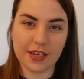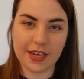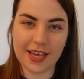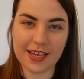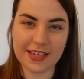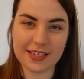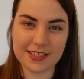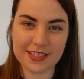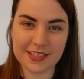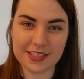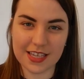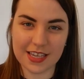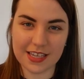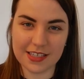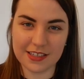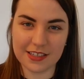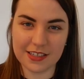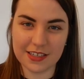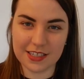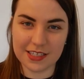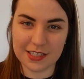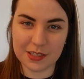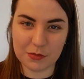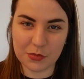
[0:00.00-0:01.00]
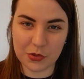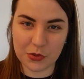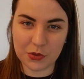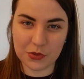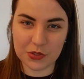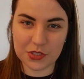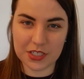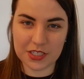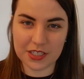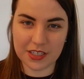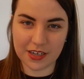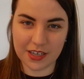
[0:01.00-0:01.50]
The next thing that is
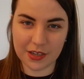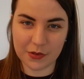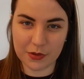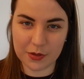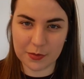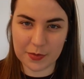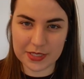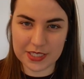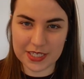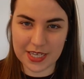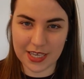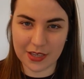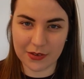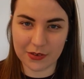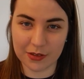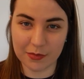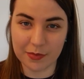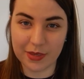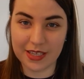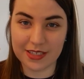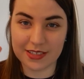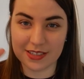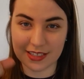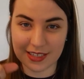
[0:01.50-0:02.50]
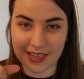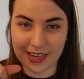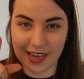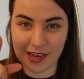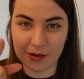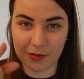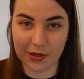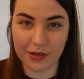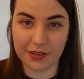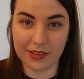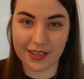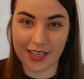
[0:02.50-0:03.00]
important that I will be taking with me is the
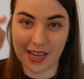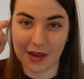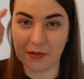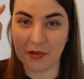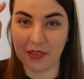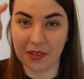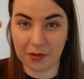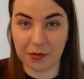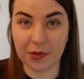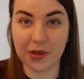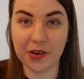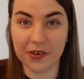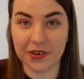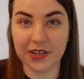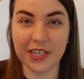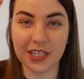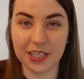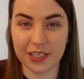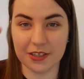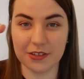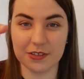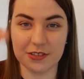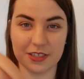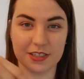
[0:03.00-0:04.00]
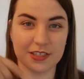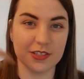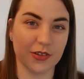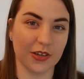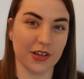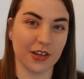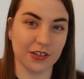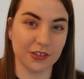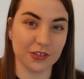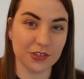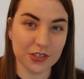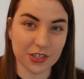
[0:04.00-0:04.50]
camera that I'm currently using, so
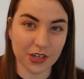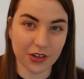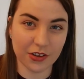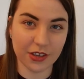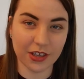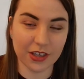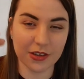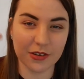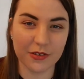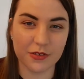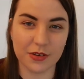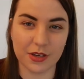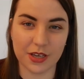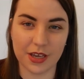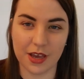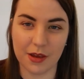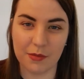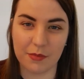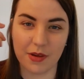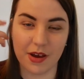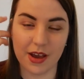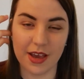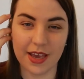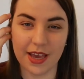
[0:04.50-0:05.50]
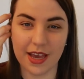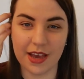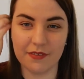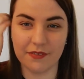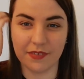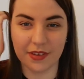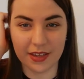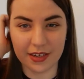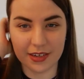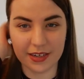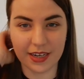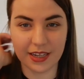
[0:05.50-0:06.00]
I can't show you. I
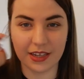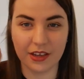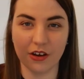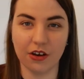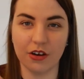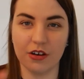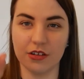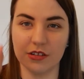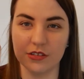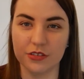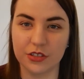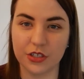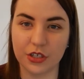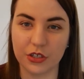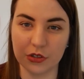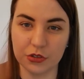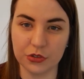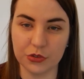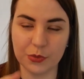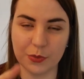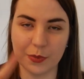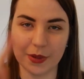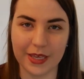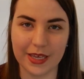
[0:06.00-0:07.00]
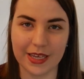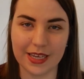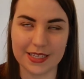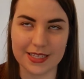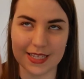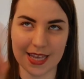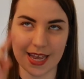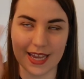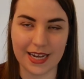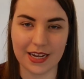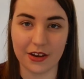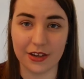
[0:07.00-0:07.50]
have a Nikon
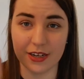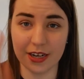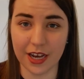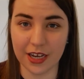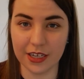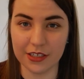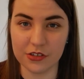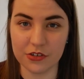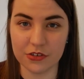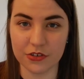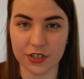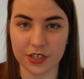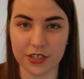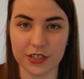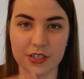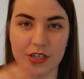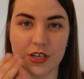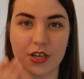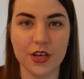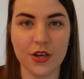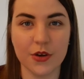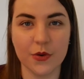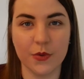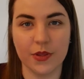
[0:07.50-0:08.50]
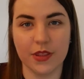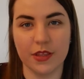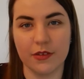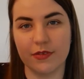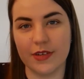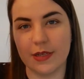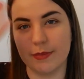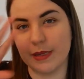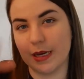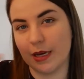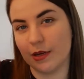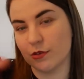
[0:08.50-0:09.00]
Coolpix A900 with a
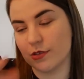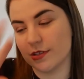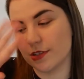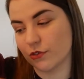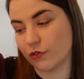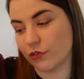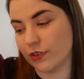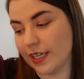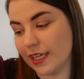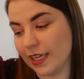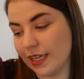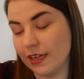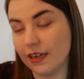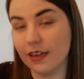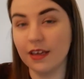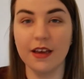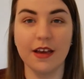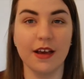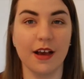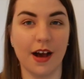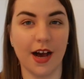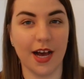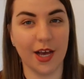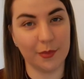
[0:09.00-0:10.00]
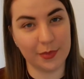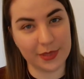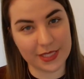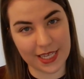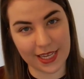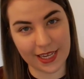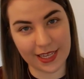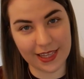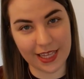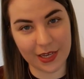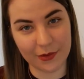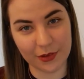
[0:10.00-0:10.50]
flip-out screen. I'll be
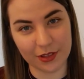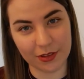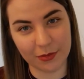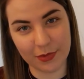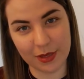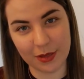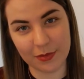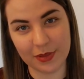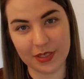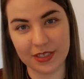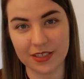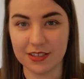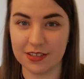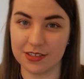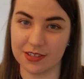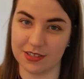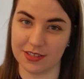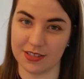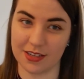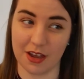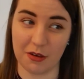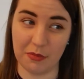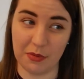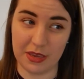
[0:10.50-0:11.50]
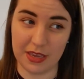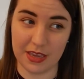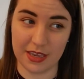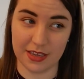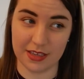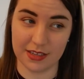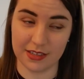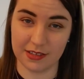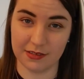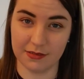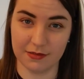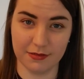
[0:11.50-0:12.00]
taking that with me because I'll
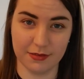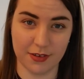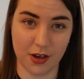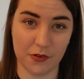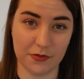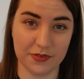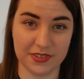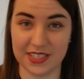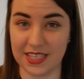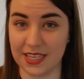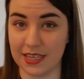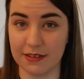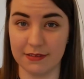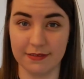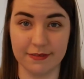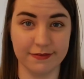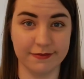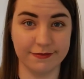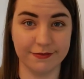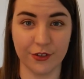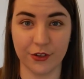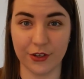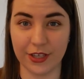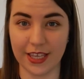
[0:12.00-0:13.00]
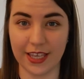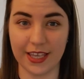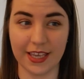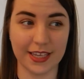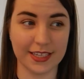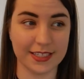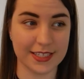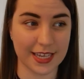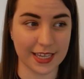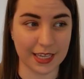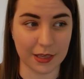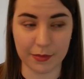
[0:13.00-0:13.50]
be obviously vlogging
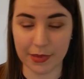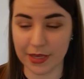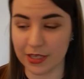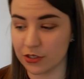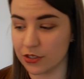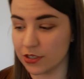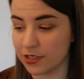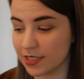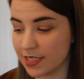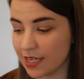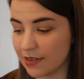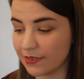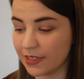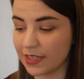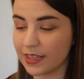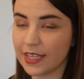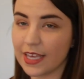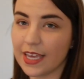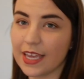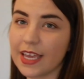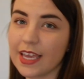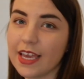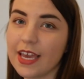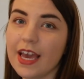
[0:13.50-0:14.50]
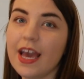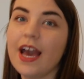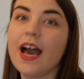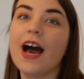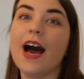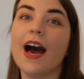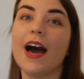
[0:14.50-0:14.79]
and taking pictures and everything.